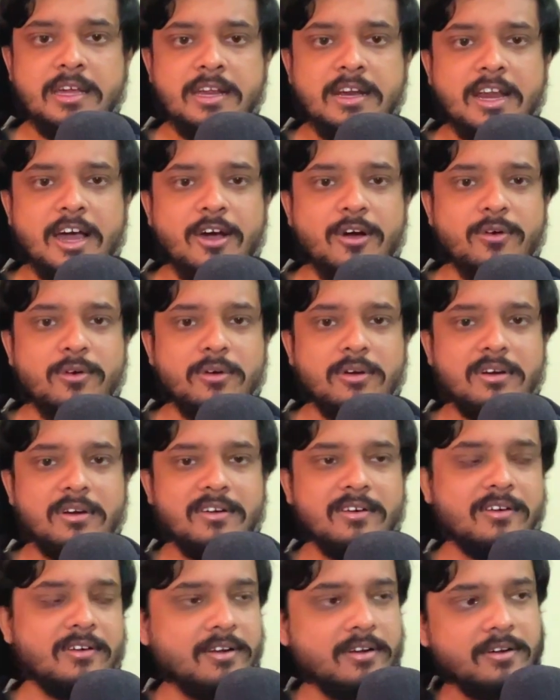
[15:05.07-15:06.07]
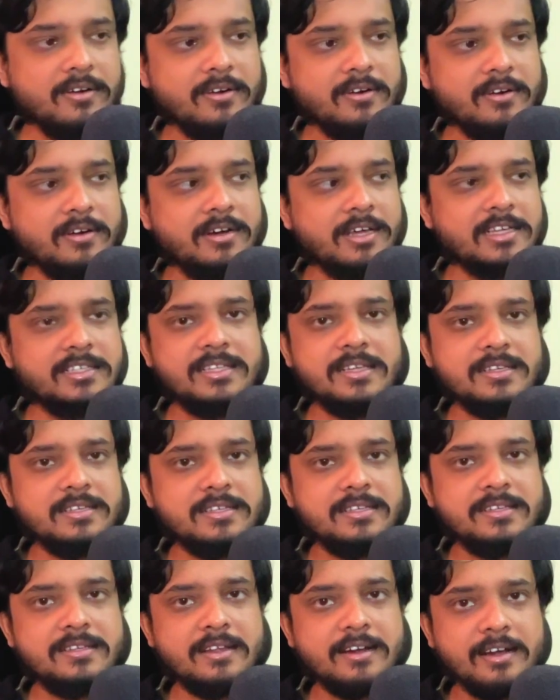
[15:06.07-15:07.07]
Now, does
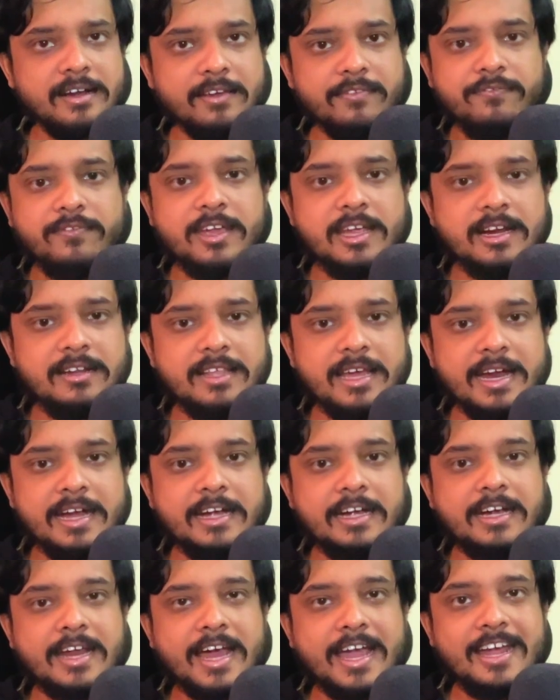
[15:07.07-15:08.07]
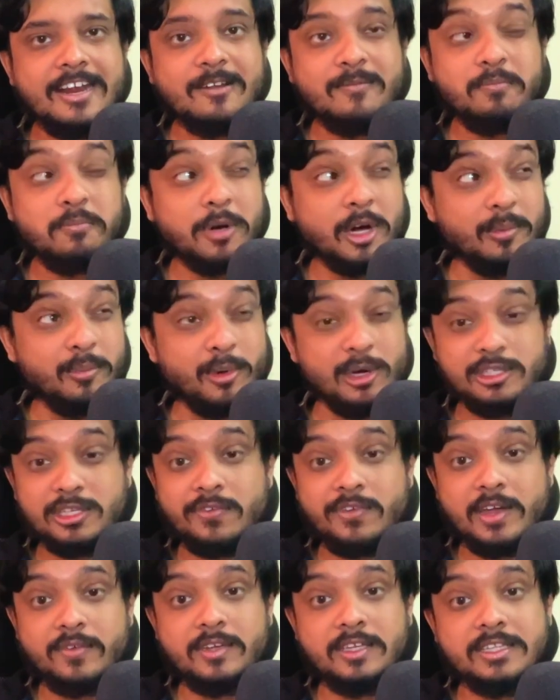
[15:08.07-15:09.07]
this defeat the entire purpose of
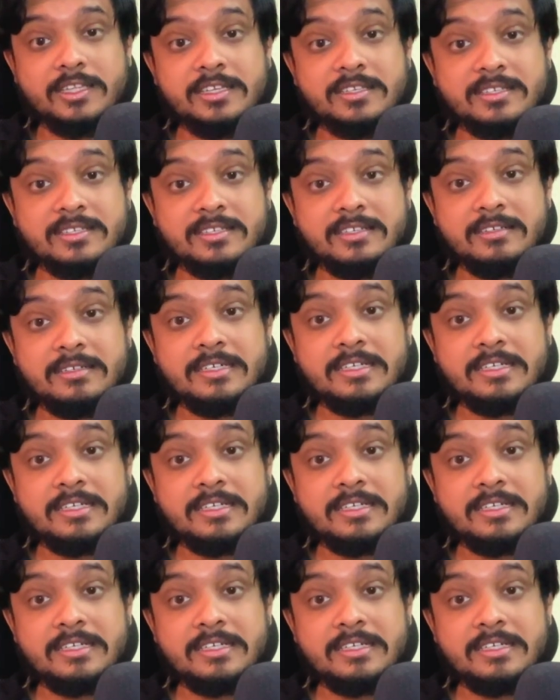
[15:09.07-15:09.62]
having this?